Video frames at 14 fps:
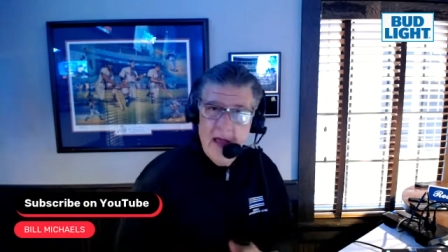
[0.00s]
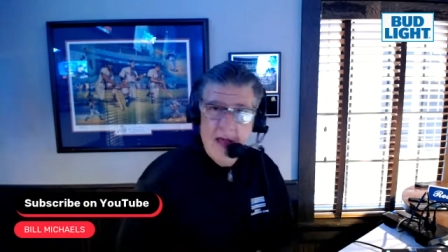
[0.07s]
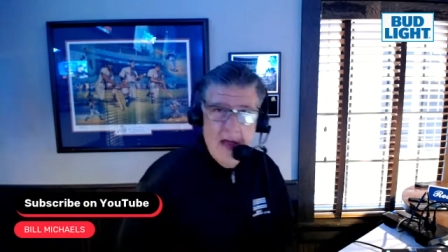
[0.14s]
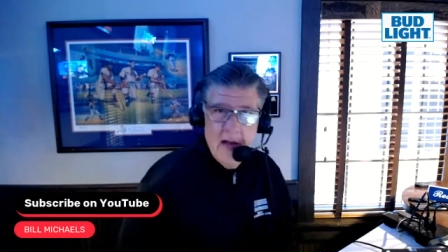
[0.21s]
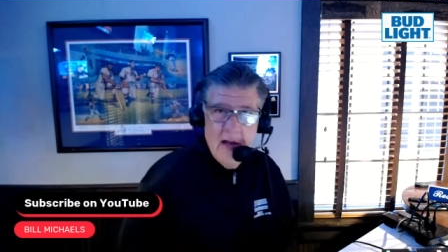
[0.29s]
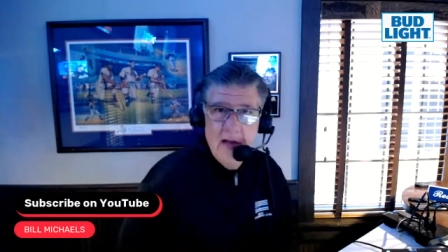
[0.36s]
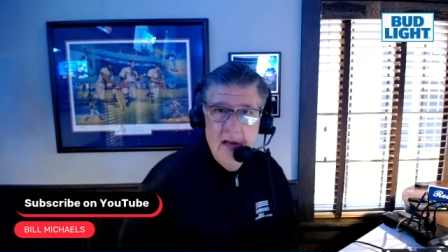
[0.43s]

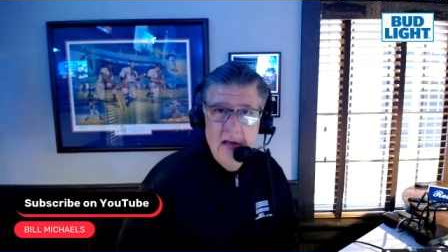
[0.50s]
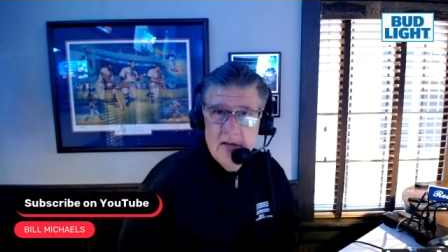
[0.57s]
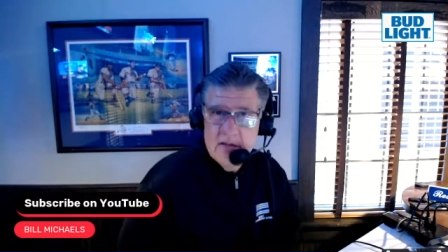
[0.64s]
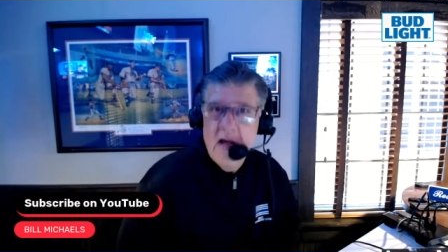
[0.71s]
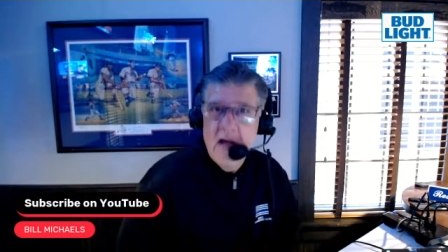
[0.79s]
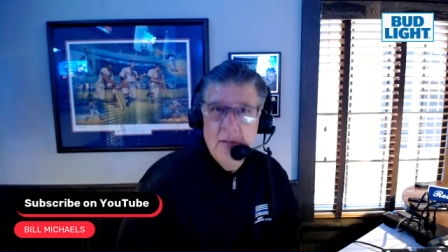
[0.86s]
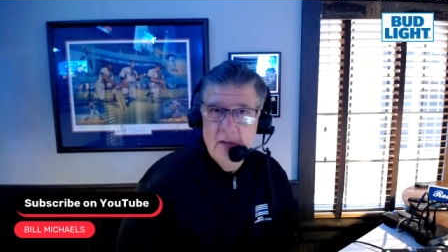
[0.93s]
and he
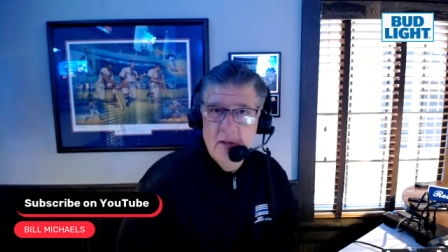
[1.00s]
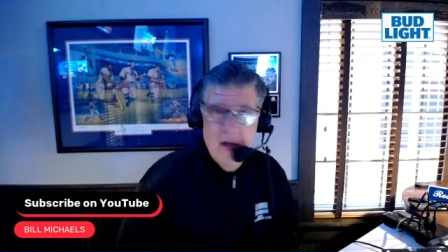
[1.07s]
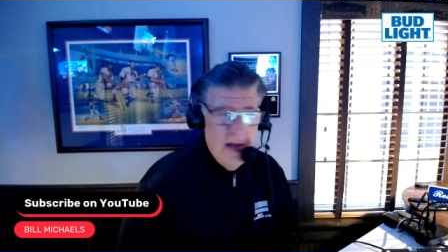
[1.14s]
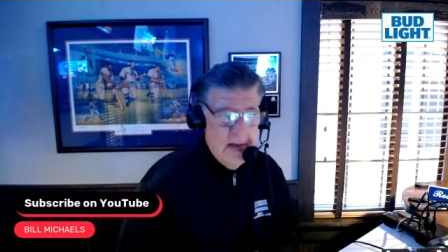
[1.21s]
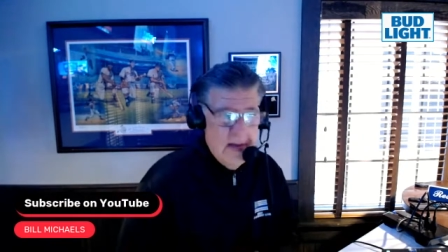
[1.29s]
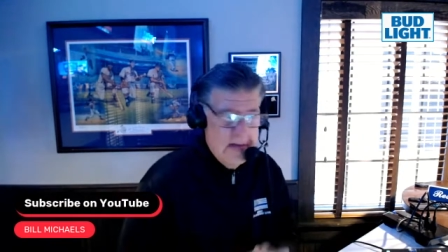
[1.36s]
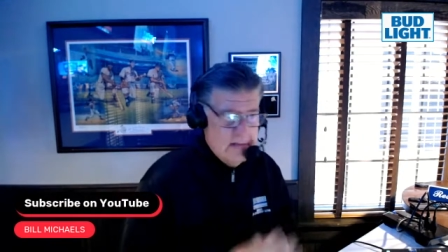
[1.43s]
stopped,
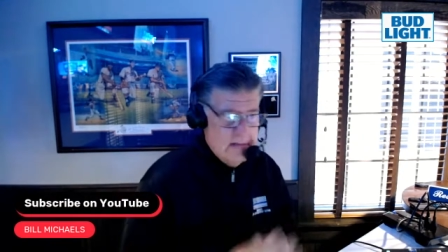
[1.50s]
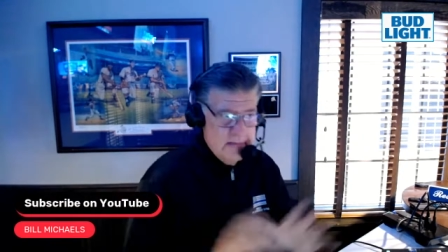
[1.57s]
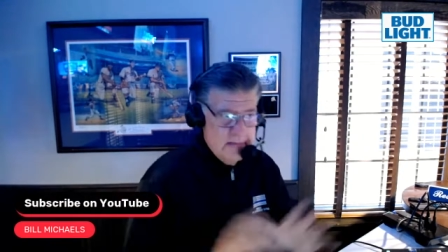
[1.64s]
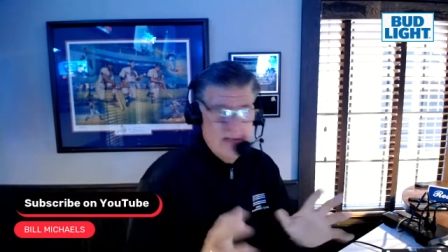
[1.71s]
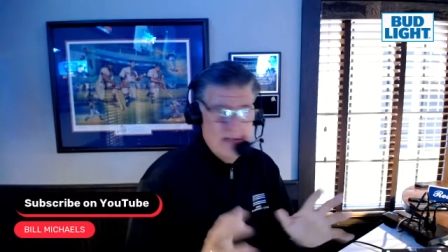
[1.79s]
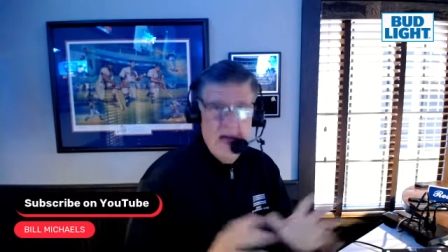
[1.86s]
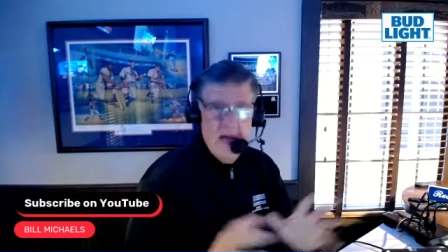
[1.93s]
I guess,
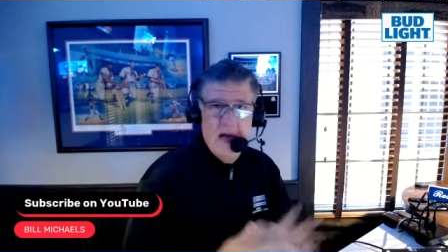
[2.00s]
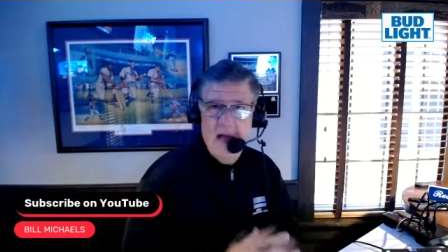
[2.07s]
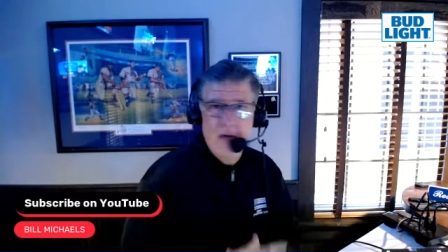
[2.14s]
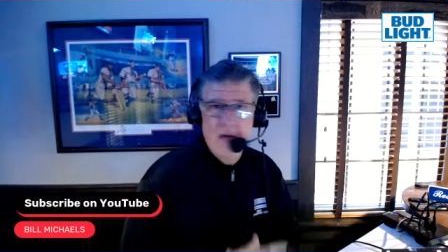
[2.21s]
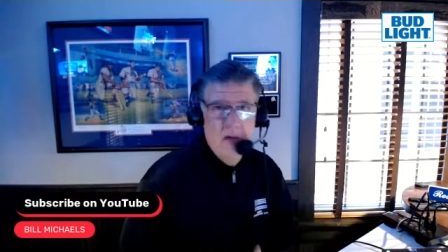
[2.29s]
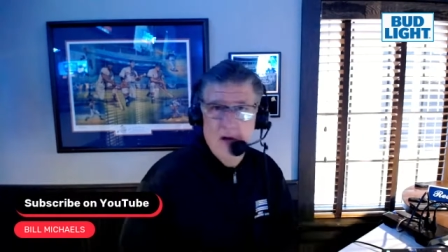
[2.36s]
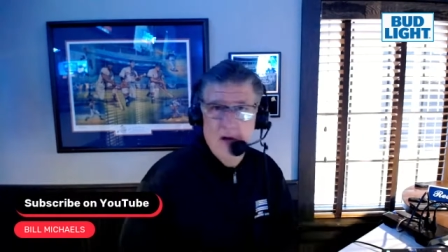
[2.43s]
and said,
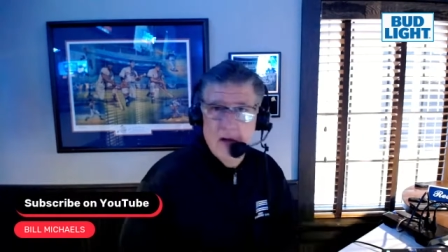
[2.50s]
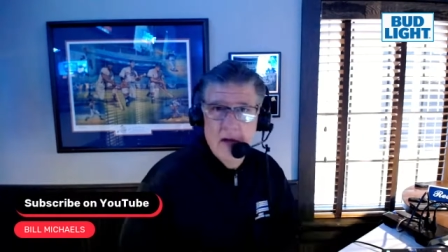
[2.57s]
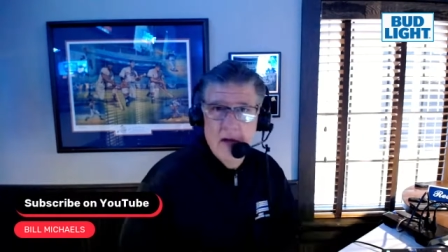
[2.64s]
hey, look,